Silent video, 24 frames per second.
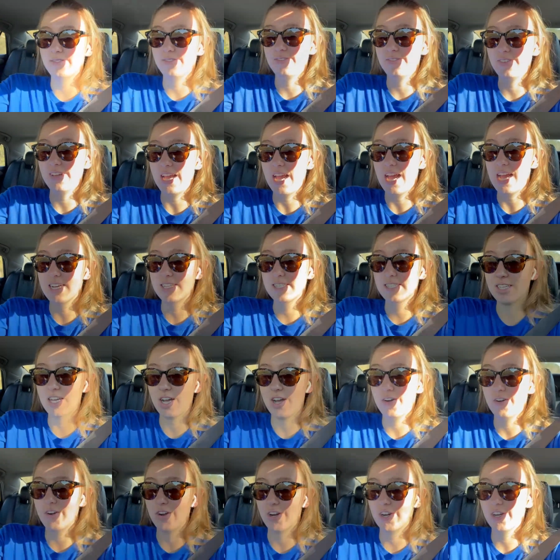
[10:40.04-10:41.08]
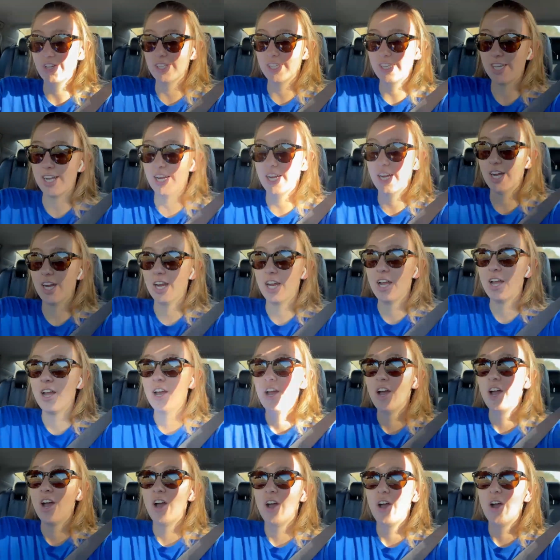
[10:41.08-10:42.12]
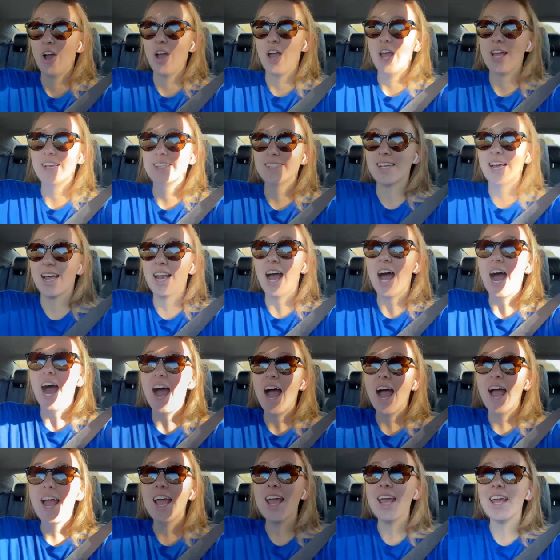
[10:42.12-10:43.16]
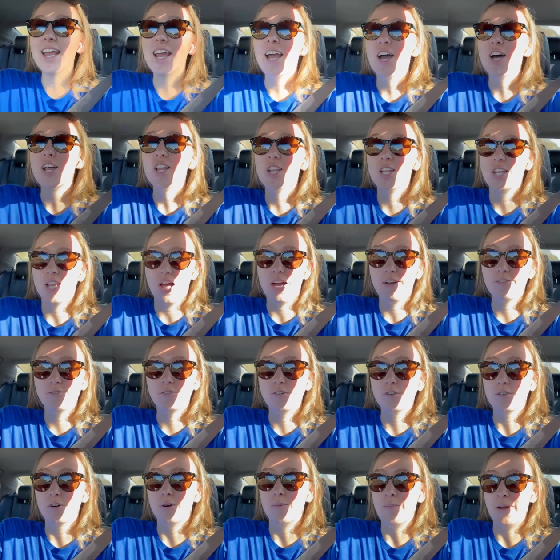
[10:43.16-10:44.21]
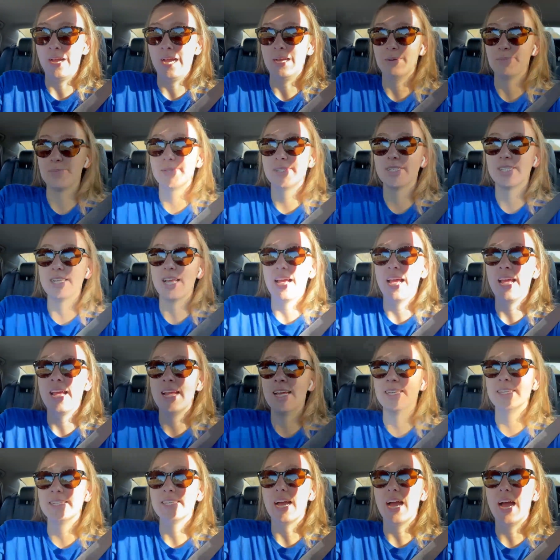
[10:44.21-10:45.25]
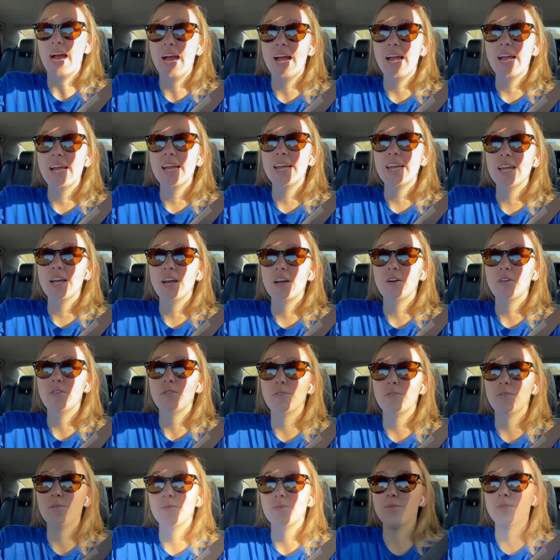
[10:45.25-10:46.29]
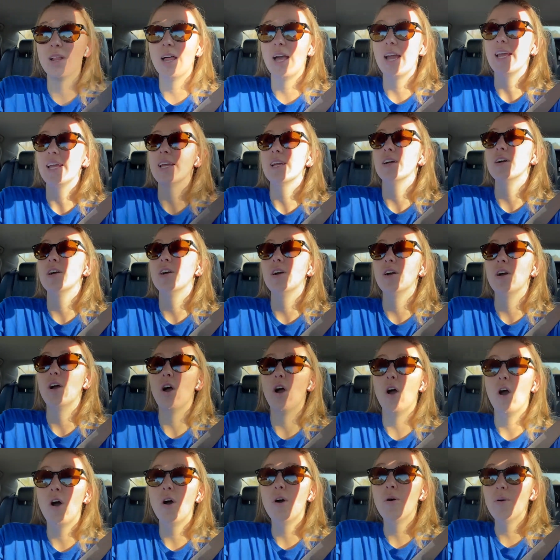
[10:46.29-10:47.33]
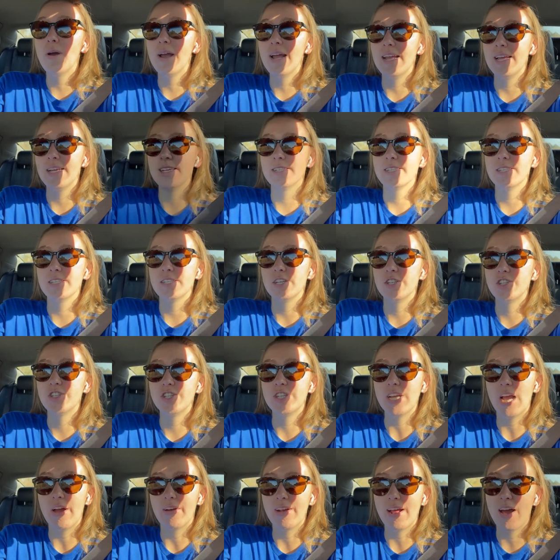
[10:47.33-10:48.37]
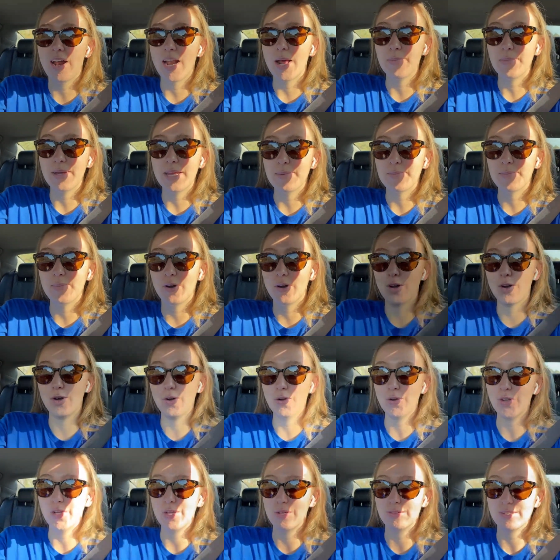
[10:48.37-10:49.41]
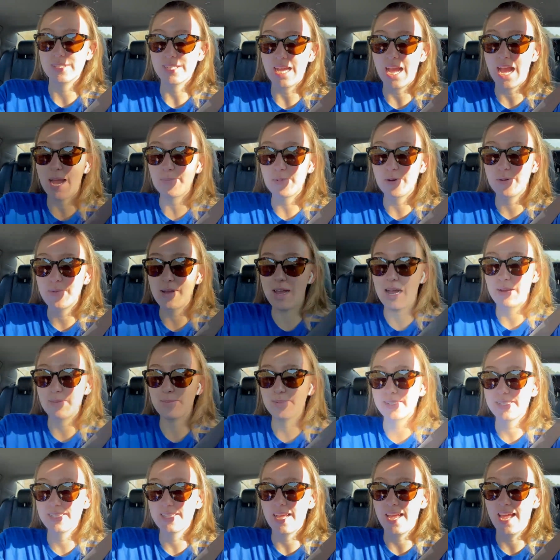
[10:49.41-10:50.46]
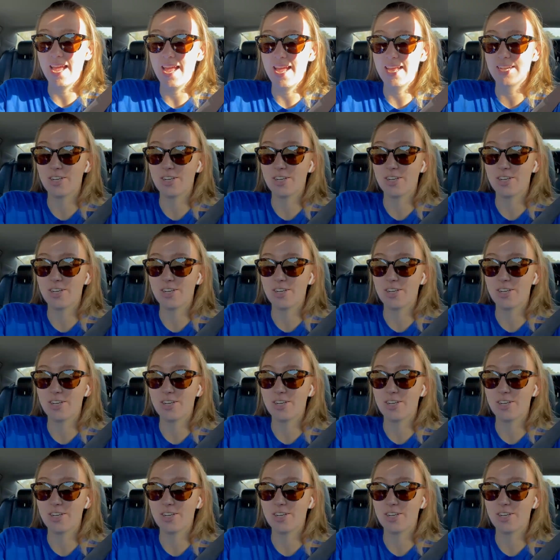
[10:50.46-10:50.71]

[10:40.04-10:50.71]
fiasco earlier is that I love Google Maps, and I like always shout out at people who use Apple Maps and